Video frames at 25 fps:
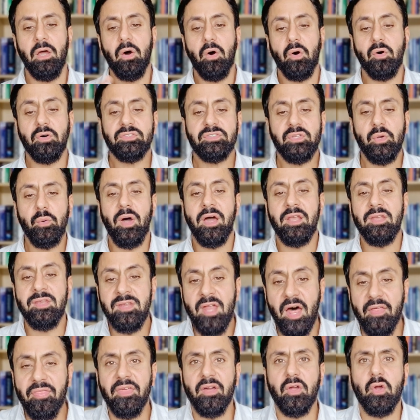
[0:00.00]
Also,
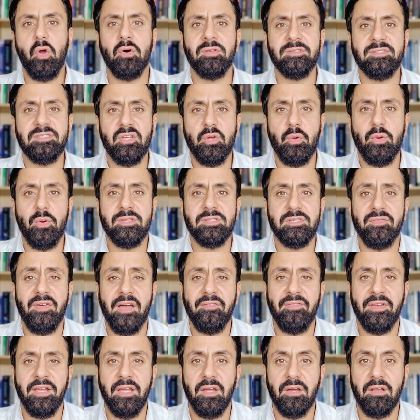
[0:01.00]
another consequence of
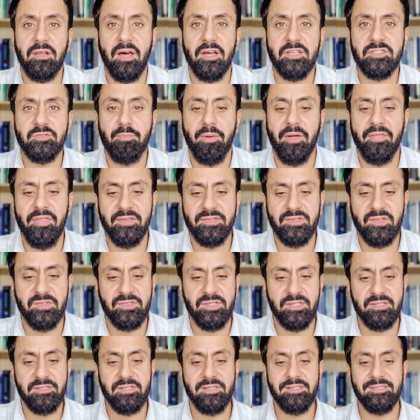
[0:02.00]
having ikhlas, brothers and
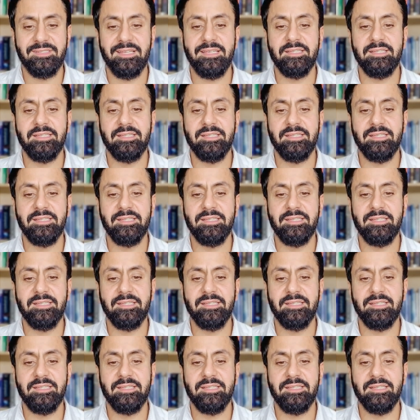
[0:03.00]
sisters,